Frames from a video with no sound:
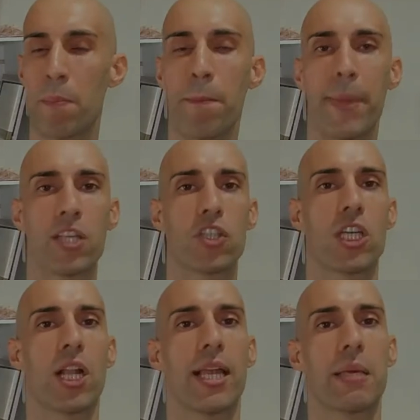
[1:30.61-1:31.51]

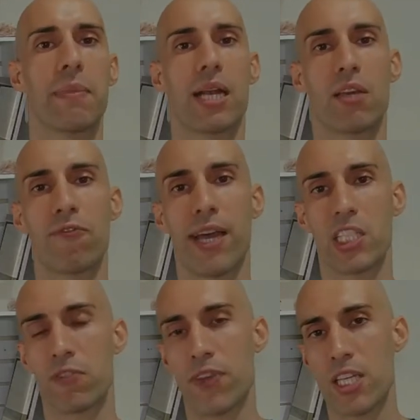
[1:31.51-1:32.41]
magically
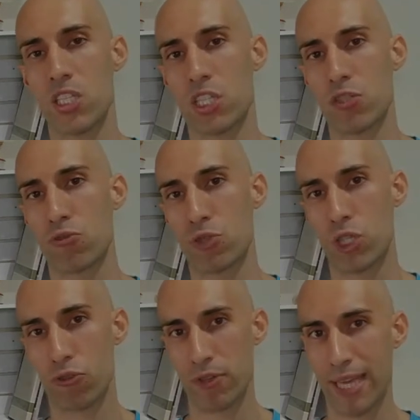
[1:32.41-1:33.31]
manifests things into
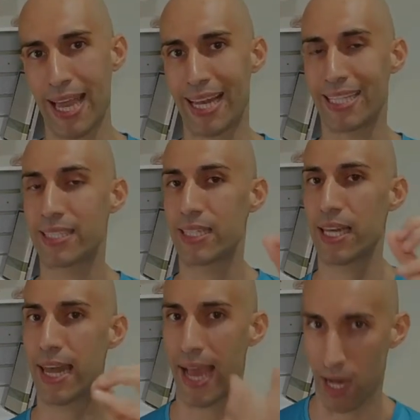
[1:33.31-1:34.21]
your reality
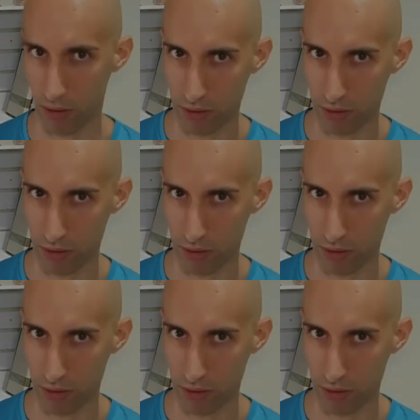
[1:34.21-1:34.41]
now.